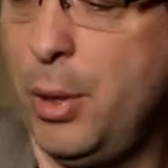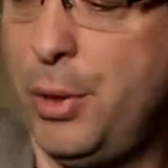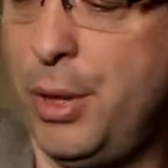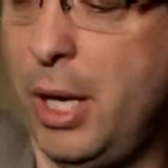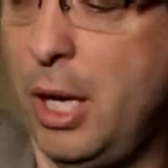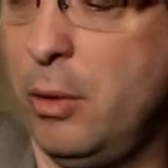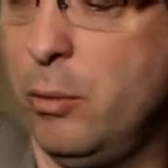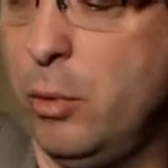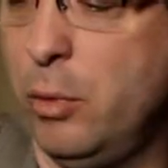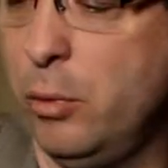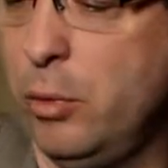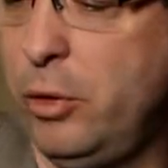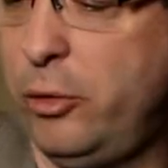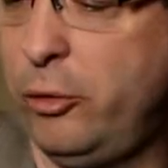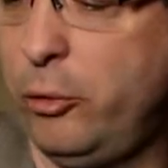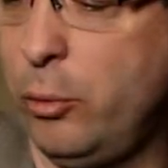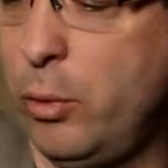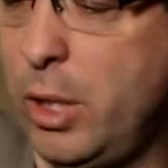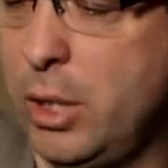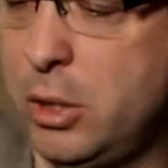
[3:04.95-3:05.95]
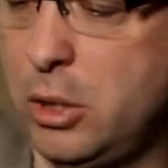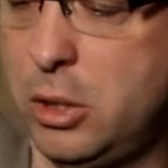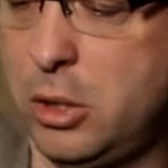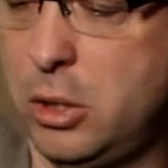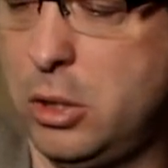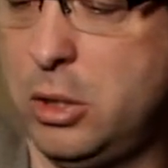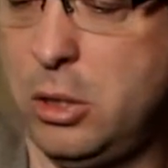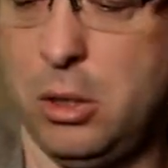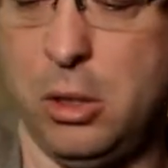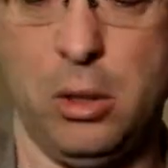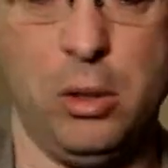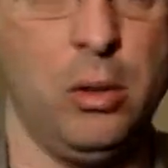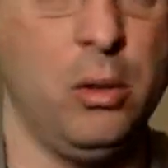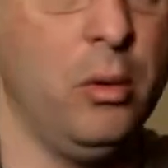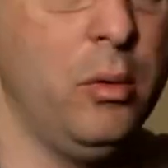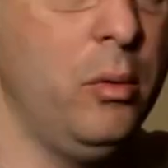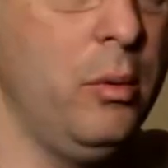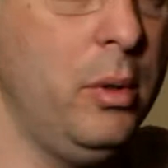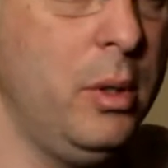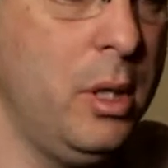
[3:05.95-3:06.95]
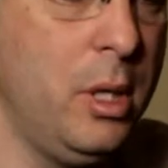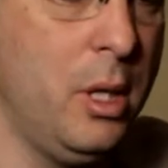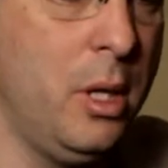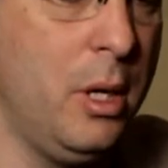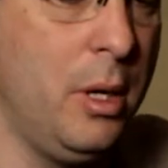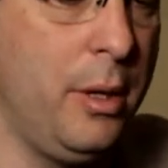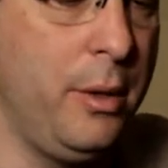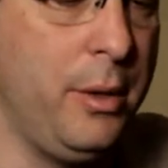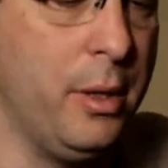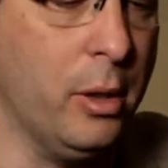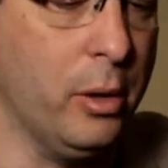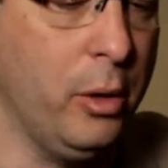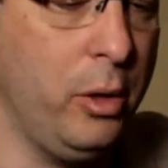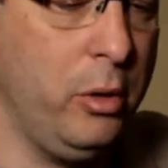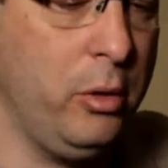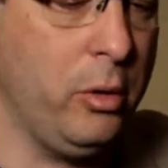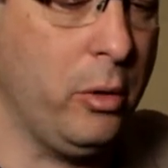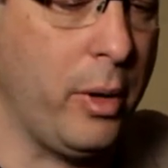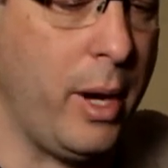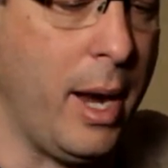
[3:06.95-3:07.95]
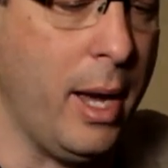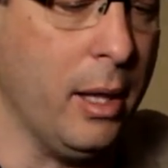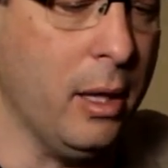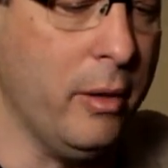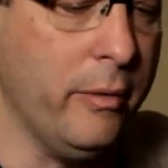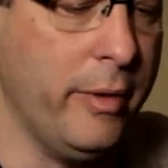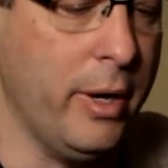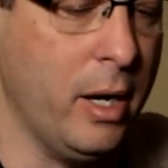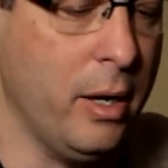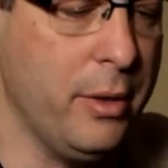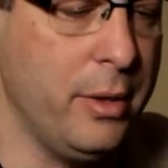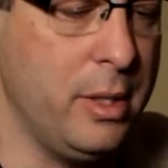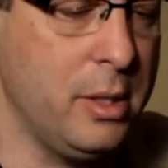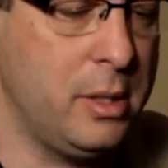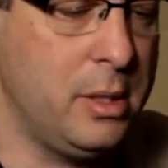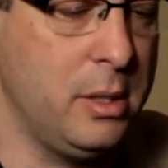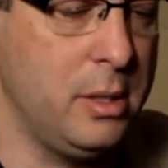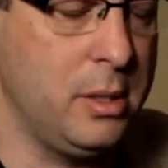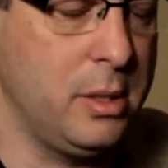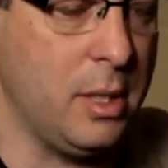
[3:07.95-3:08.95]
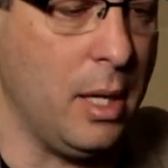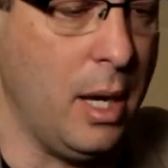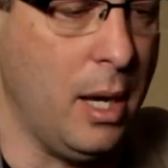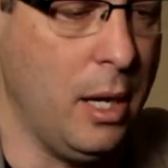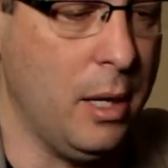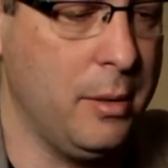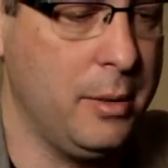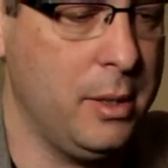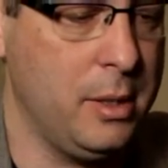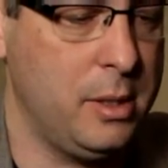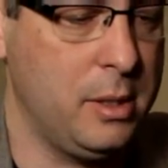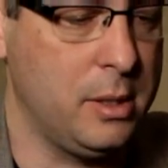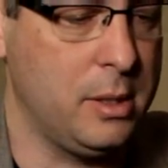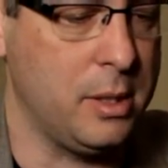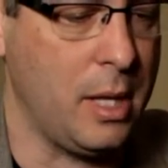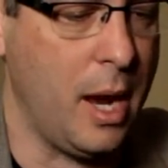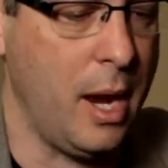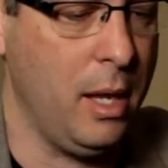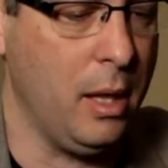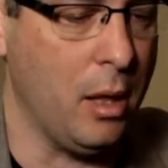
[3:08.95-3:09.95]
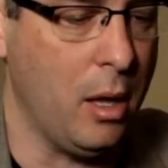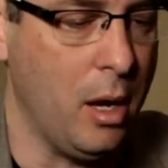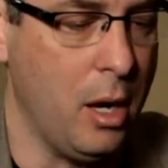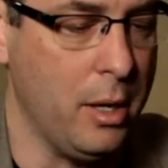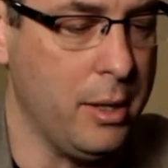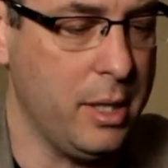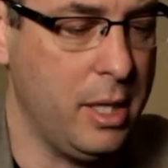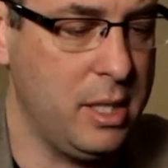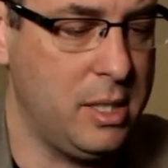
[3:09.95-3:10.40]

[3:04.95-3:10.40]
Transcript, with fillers: But then when we switch to the lunar elevator, this is, uh, this is Zylon.